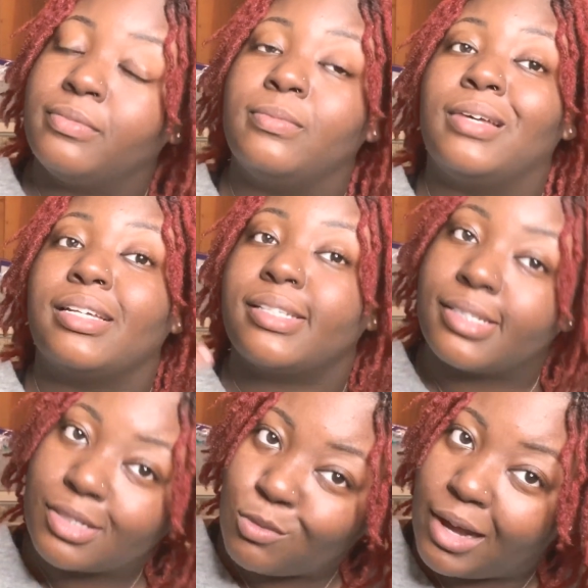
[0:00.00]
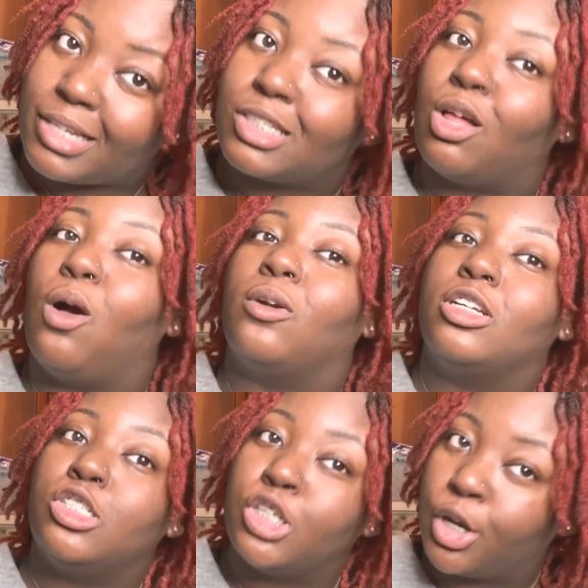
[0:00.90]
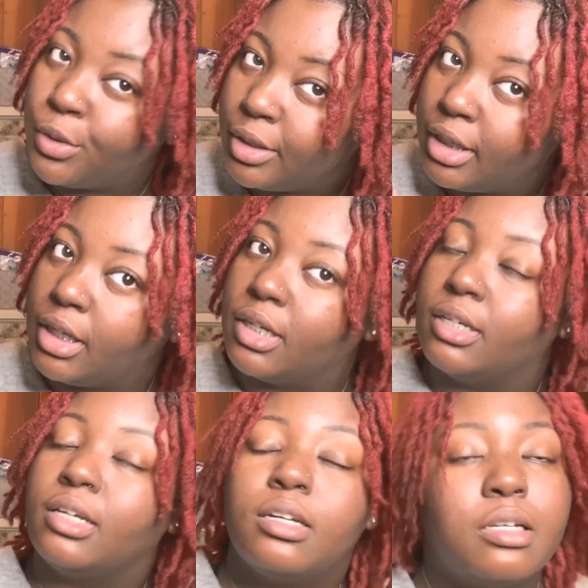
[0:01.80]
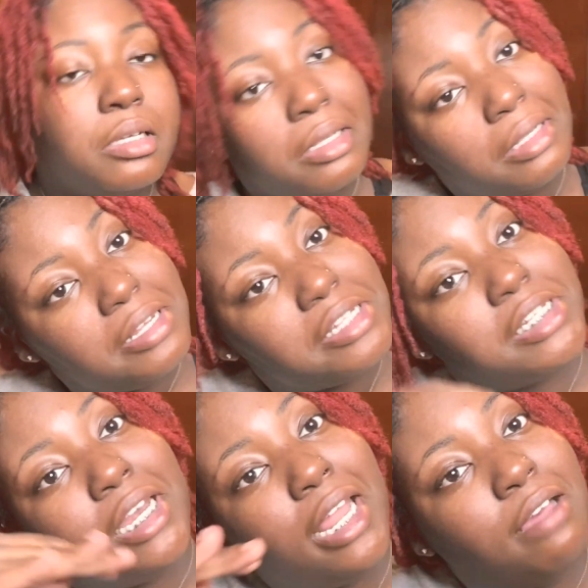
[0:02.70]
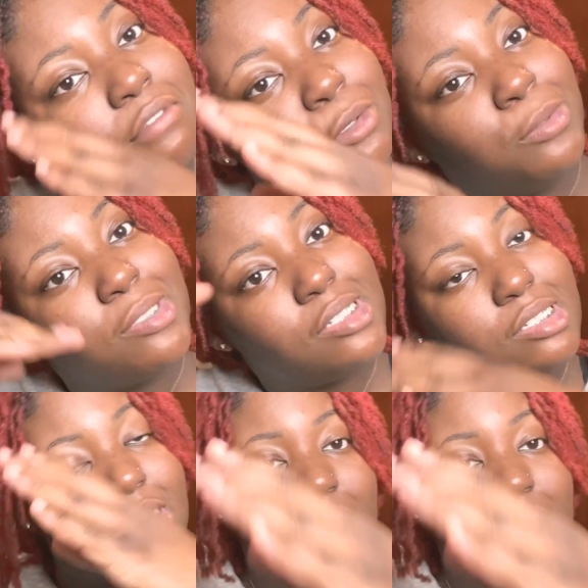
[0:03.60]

that's why it's called a journey. It's levels.